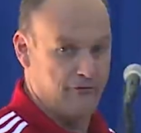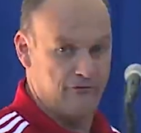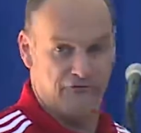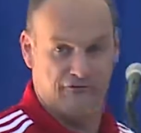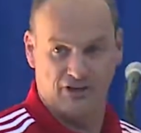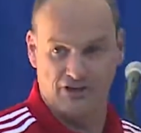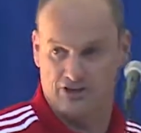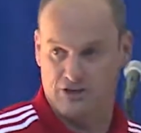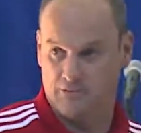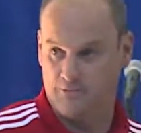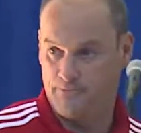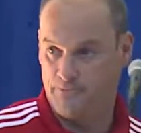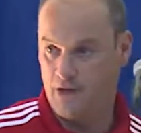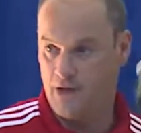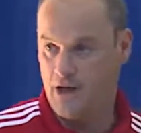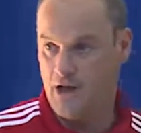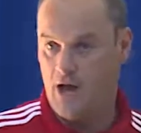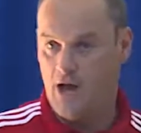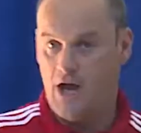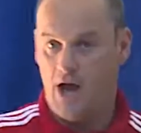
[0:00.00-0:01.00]
vision.
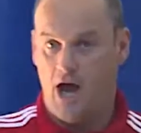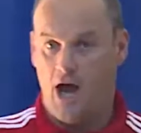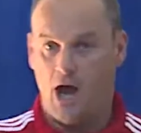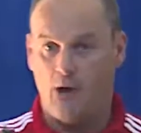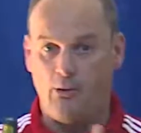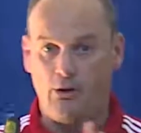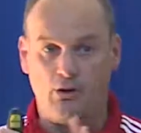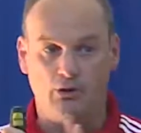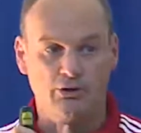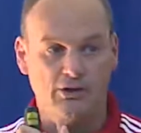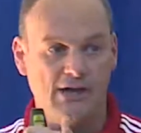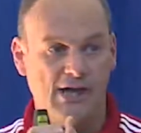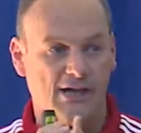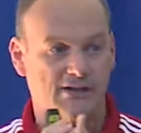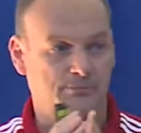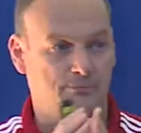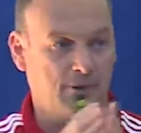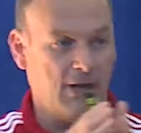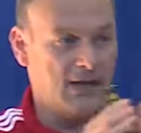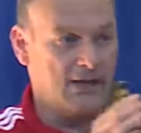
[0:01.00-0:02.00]
I will only
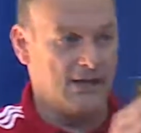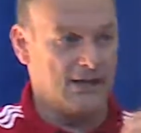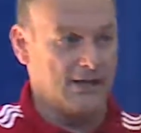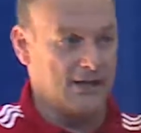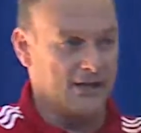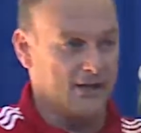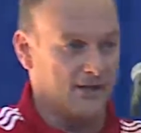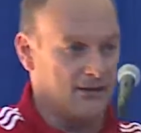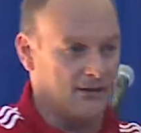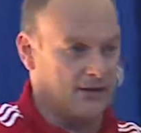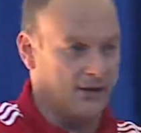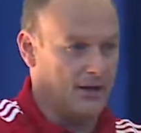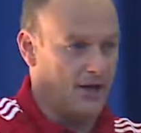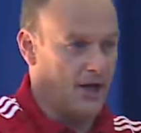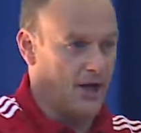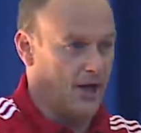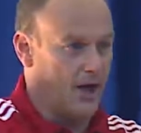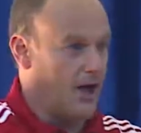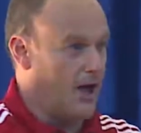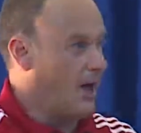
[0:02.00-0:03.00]
explain here
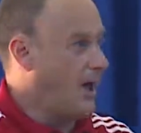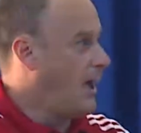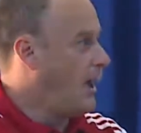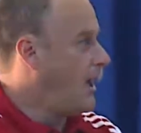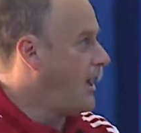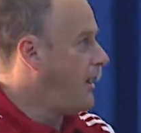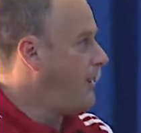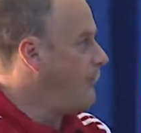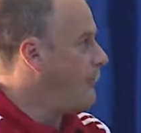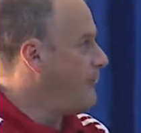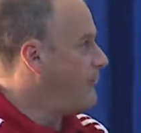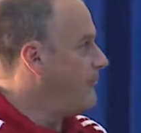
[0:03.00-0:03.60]
a